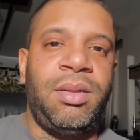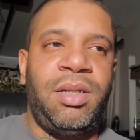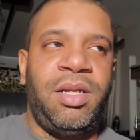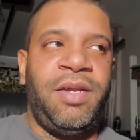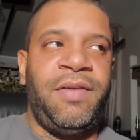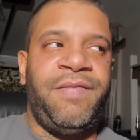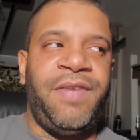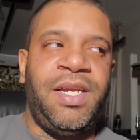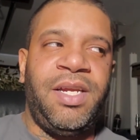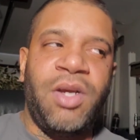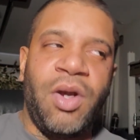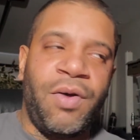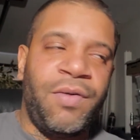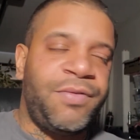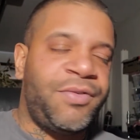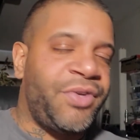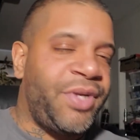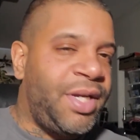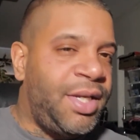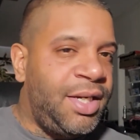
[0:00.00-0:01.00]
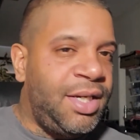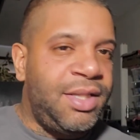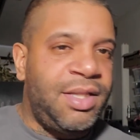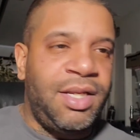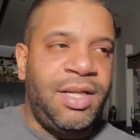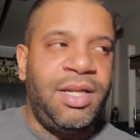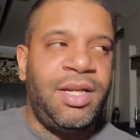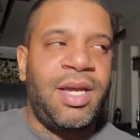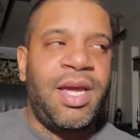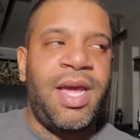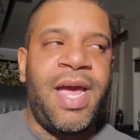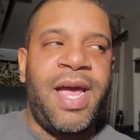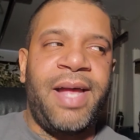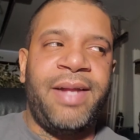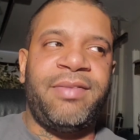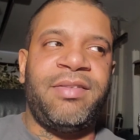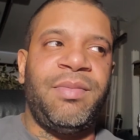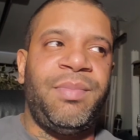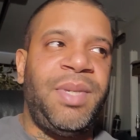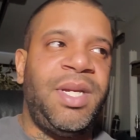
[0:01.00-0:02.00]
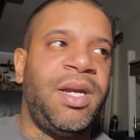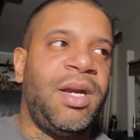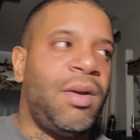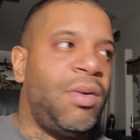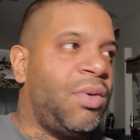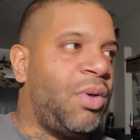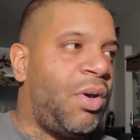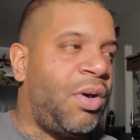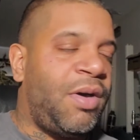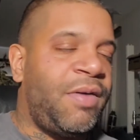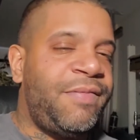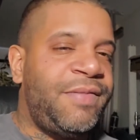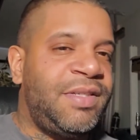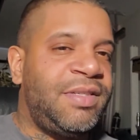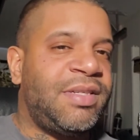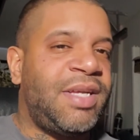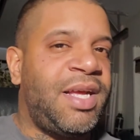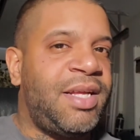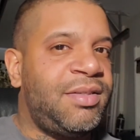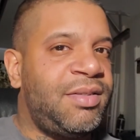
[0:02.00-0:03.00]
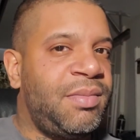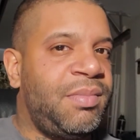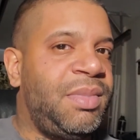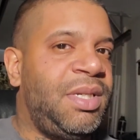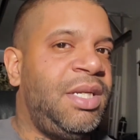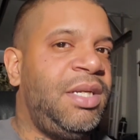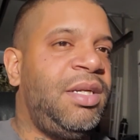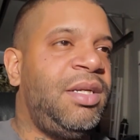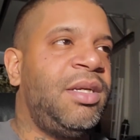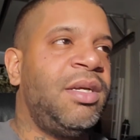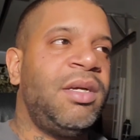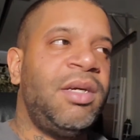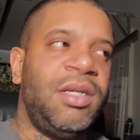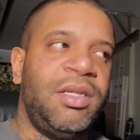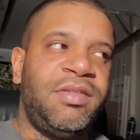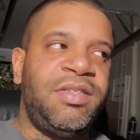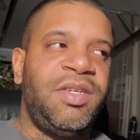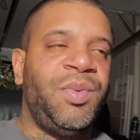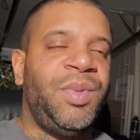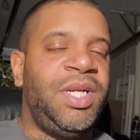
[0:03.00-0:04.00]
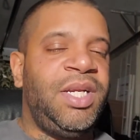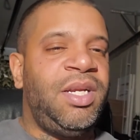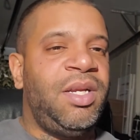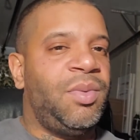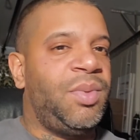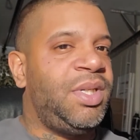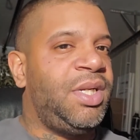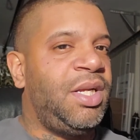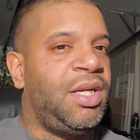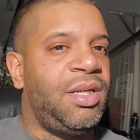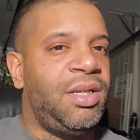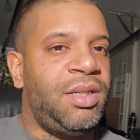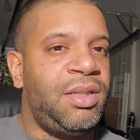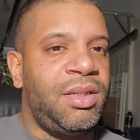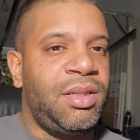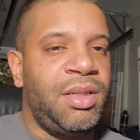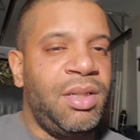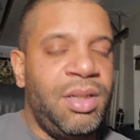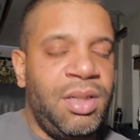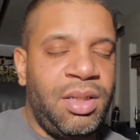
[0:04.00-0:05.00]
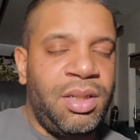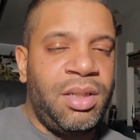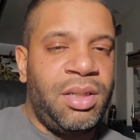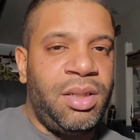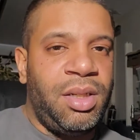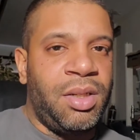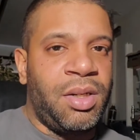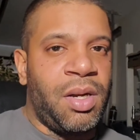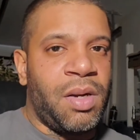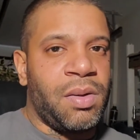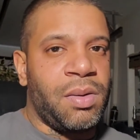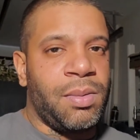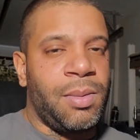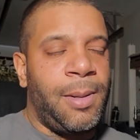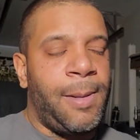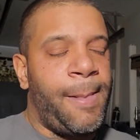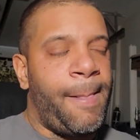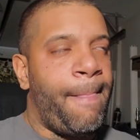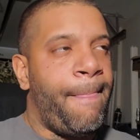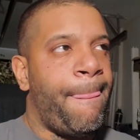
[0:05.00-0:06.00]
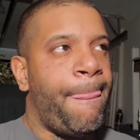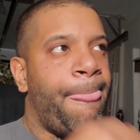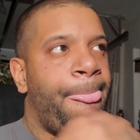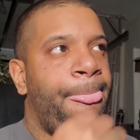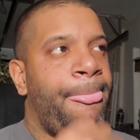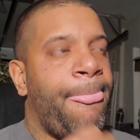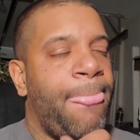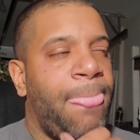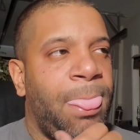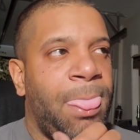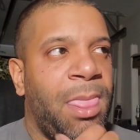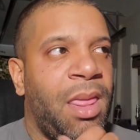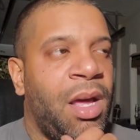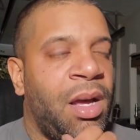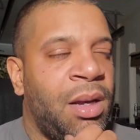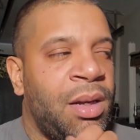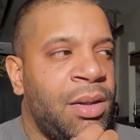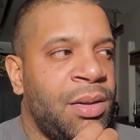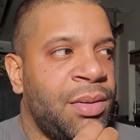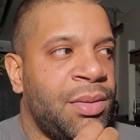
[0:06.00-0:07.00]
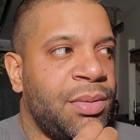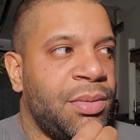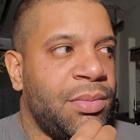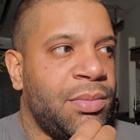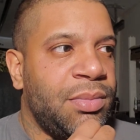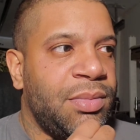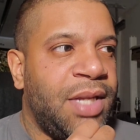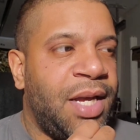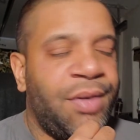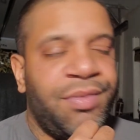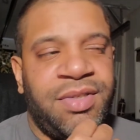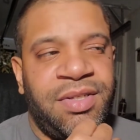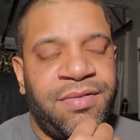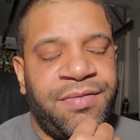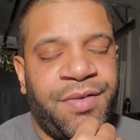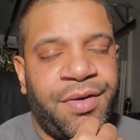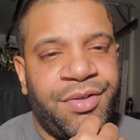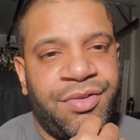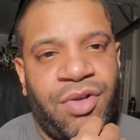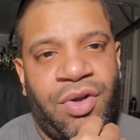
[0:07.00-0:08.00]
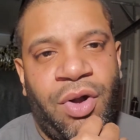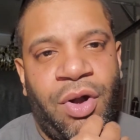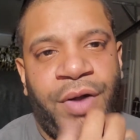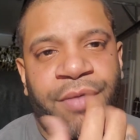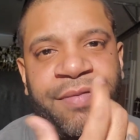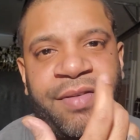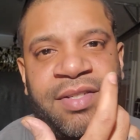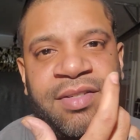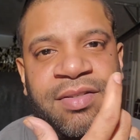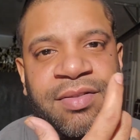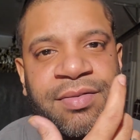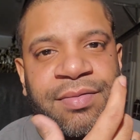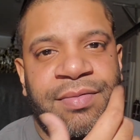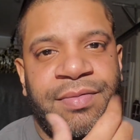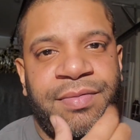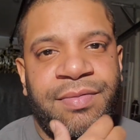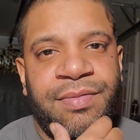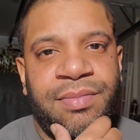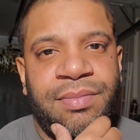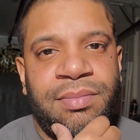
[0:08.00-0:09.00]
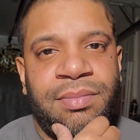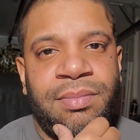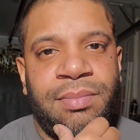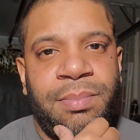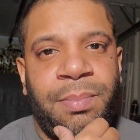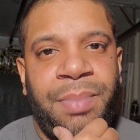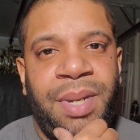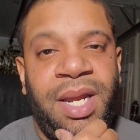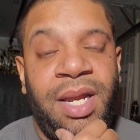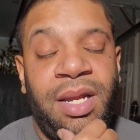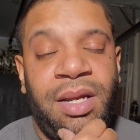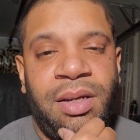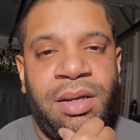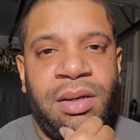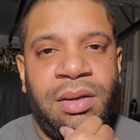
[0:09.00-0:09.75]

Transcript: If he goes for anything, it has to be that. On the offense, it has to be. See what he did with Dylan. You know, that was his first offensive pick.